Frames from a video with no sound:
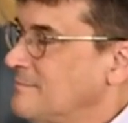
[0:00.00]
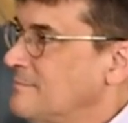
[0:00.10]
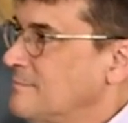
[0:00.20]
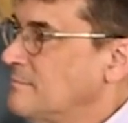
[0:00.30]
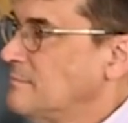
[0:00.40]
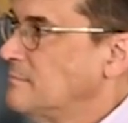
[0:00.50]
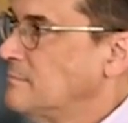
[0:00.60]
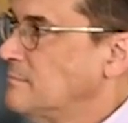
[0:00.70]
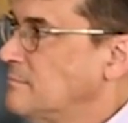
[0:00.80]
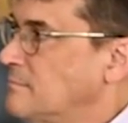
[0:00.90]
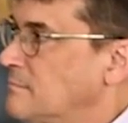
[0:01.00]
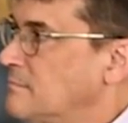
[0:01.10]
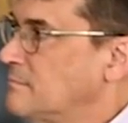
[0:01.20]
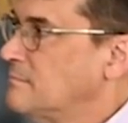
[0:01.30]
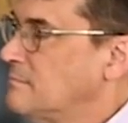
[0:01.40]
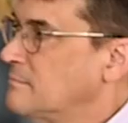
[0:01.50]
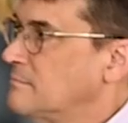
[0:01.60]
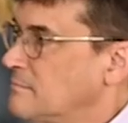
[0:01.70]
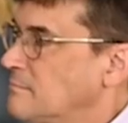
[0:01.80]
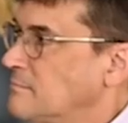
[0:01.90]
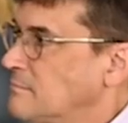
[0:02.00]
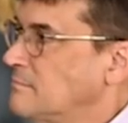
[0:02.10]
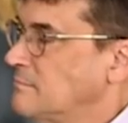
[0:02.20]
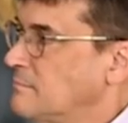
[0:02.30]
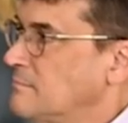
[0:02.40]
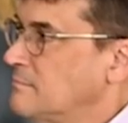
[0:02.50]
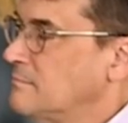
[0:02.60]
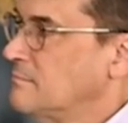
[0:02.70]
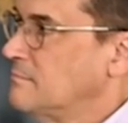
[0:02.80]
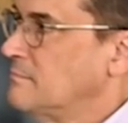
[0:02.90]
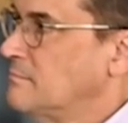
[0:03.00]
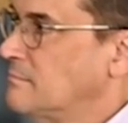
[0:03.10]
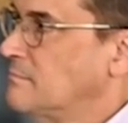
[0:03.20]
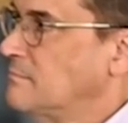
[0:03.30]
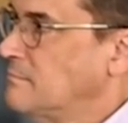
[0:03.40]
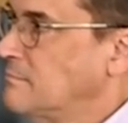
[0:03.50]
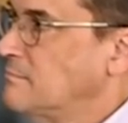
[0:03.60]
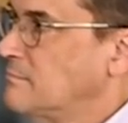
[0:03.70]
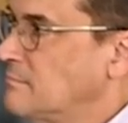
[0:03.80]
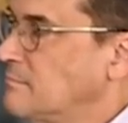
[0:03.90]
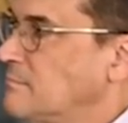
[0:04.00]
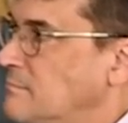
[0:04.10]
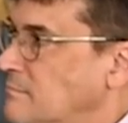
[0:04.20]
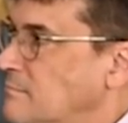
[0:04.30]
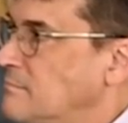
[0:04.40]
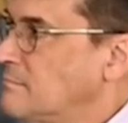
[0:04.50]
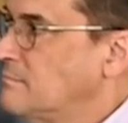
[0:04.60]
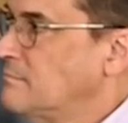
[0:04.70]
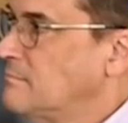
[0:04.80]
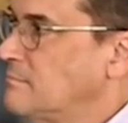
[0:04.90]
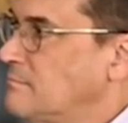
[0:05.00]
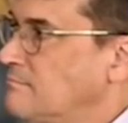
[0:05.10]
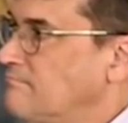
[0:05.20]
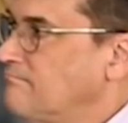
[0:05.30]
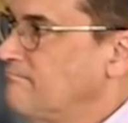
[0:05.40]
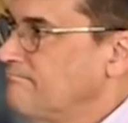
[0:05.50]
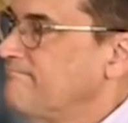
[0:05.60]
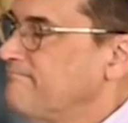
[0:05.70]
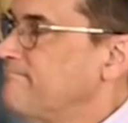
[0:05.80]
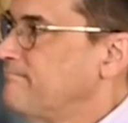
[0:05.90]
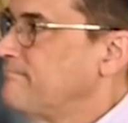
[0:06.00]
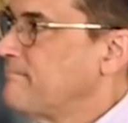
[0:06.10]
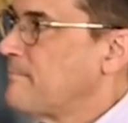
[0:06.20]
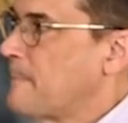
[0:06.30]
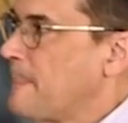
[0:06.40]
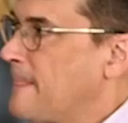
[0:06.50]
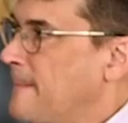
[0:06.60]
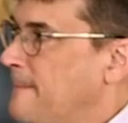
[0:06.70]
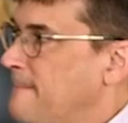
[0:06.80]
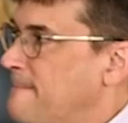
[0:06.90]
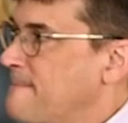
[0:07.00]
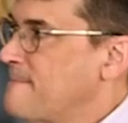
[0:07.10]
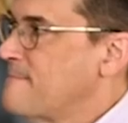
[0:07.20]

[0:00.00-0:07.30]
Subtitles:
(not speaking)